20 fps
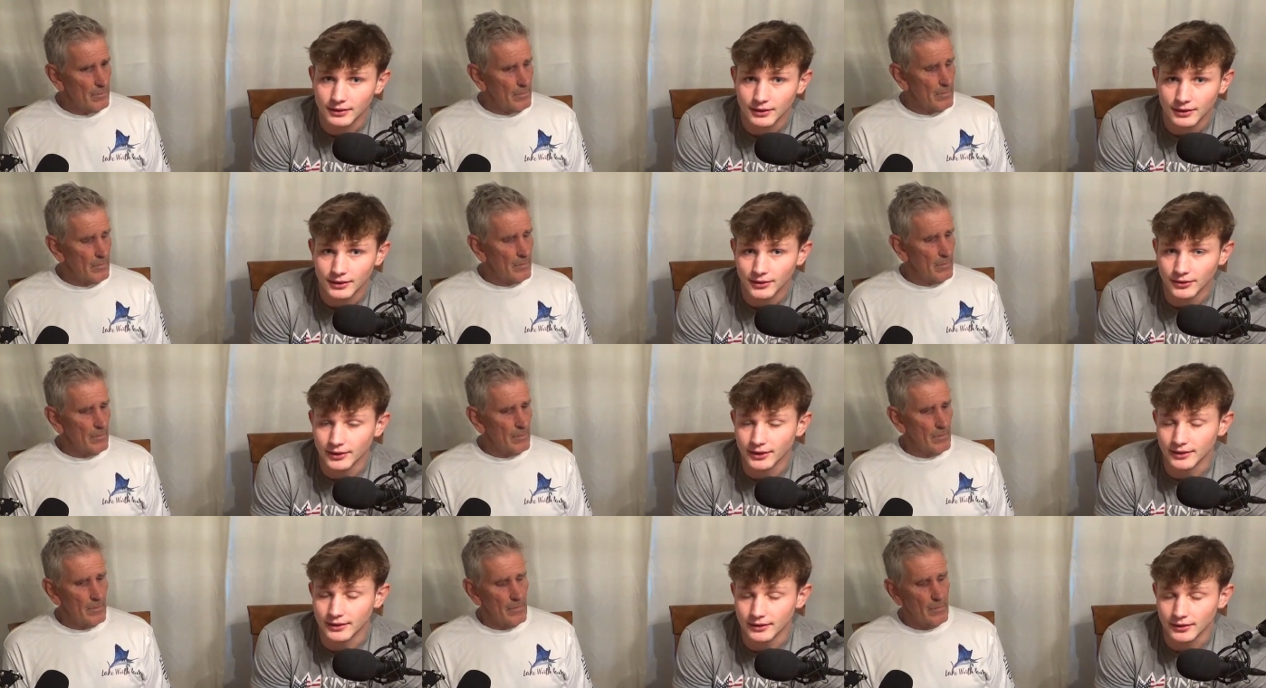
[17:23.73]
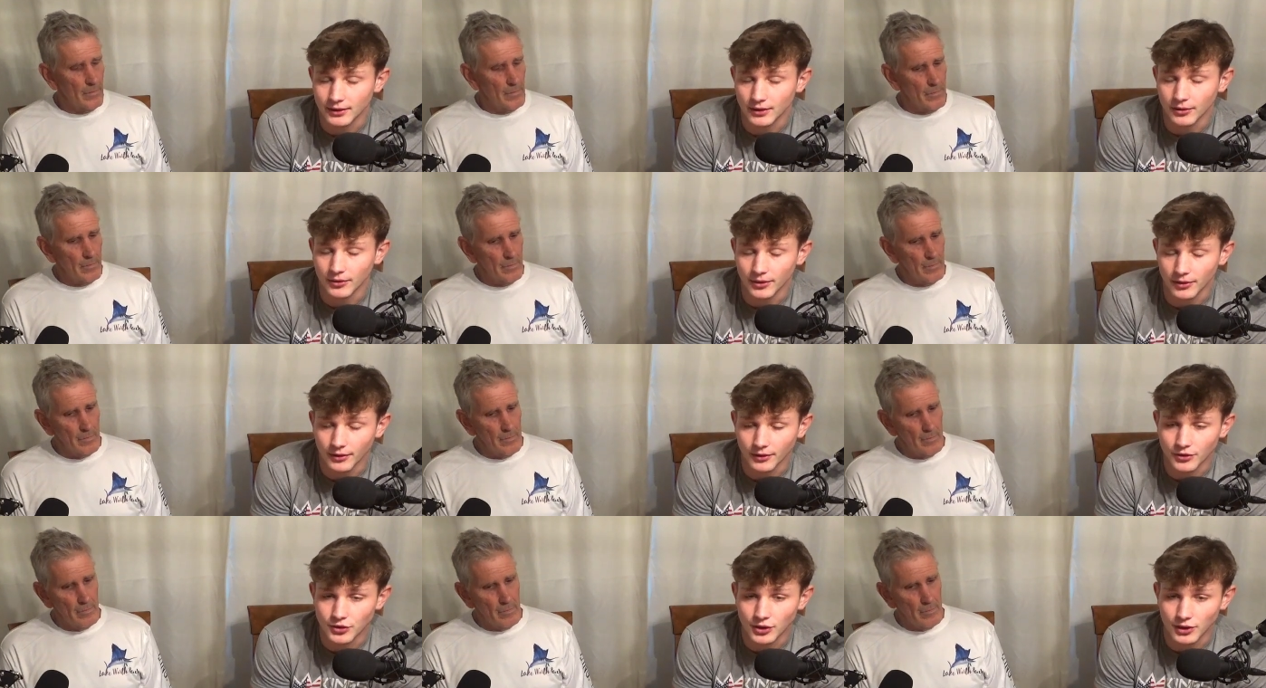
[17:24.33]
Speaker 1: you didn't go to
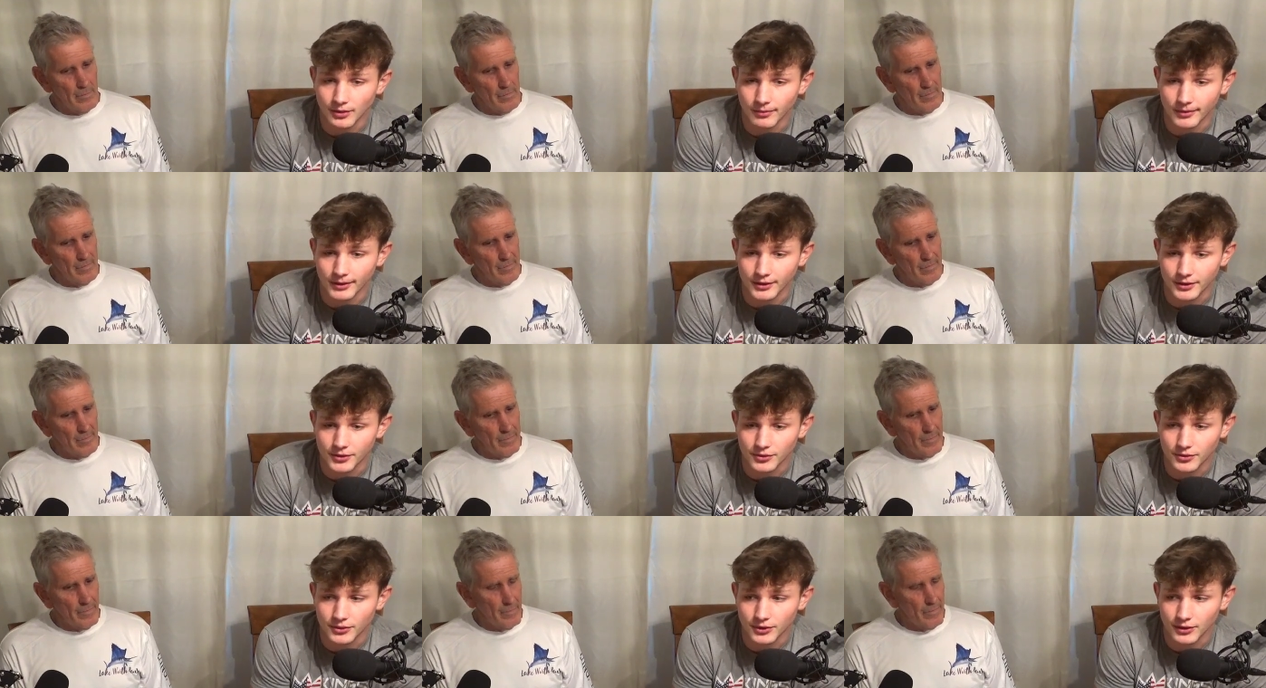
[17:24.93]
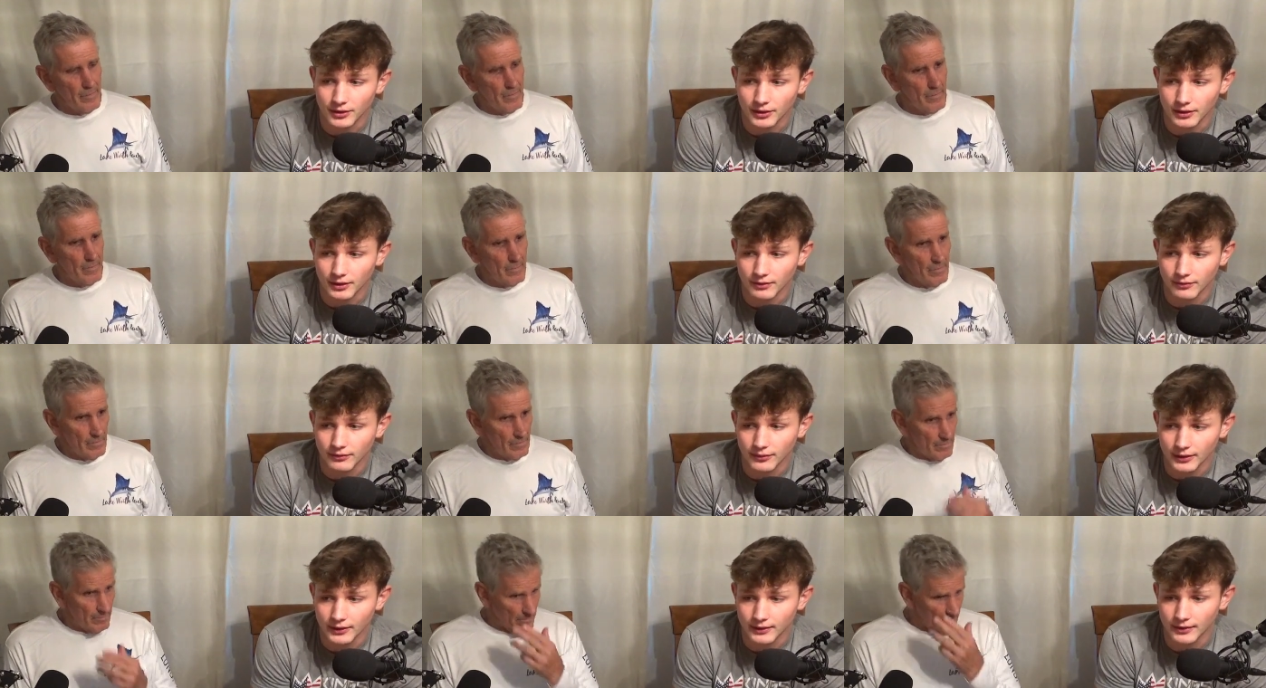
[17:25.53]
the gym like you should have
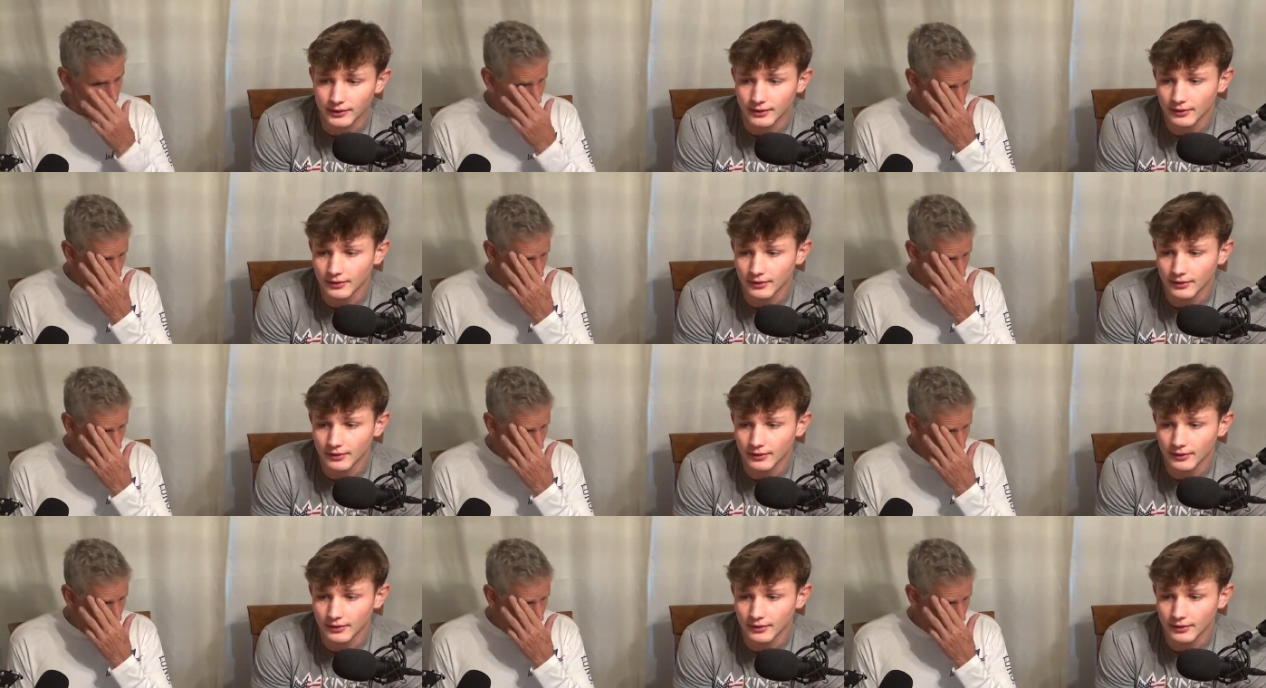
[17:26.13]
and